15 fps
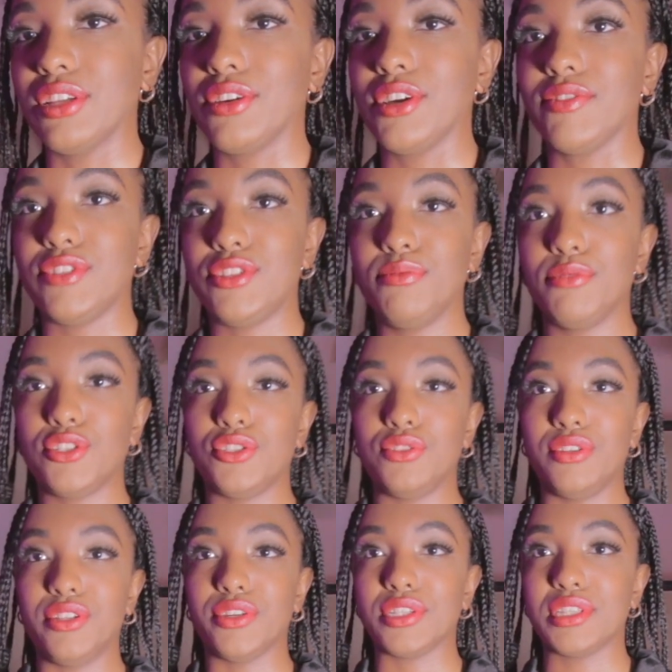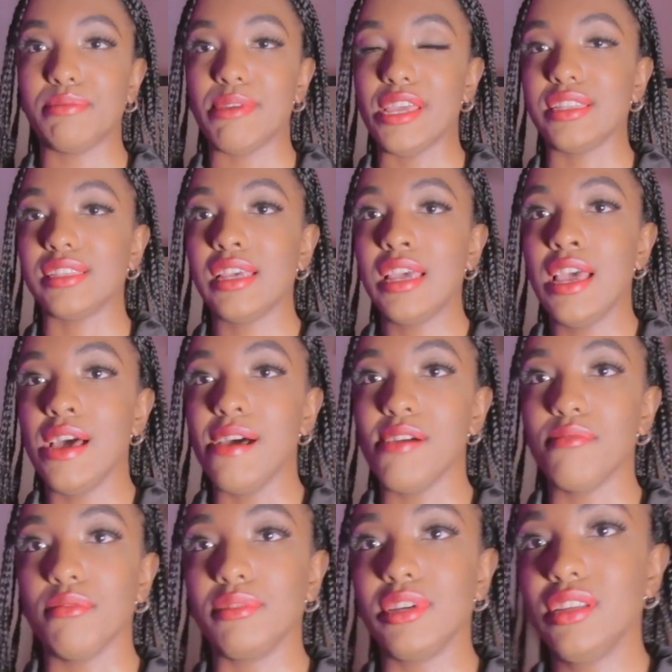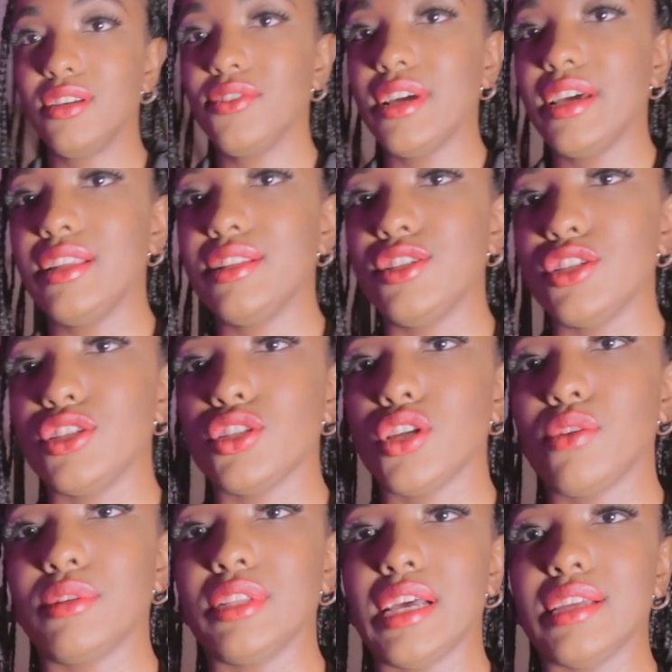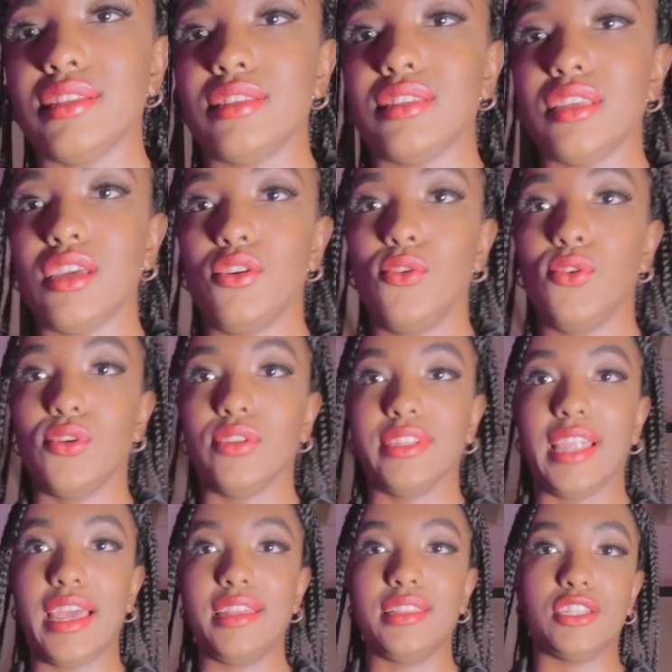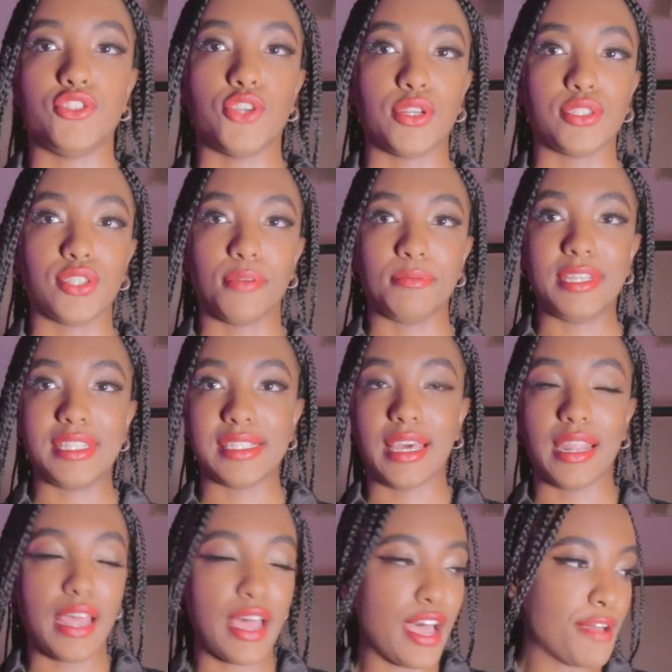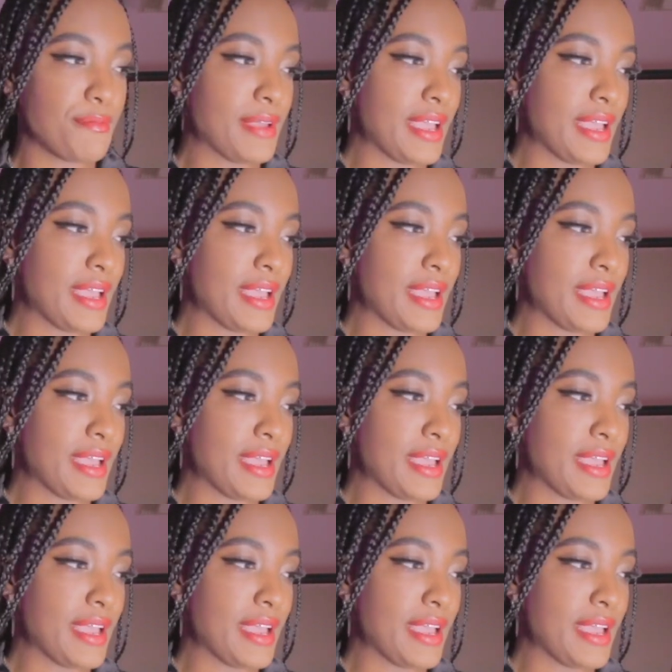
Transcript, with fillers: I don't have too much studio space. I'm going to go ahead and just start with that single light that y'all saw me set up.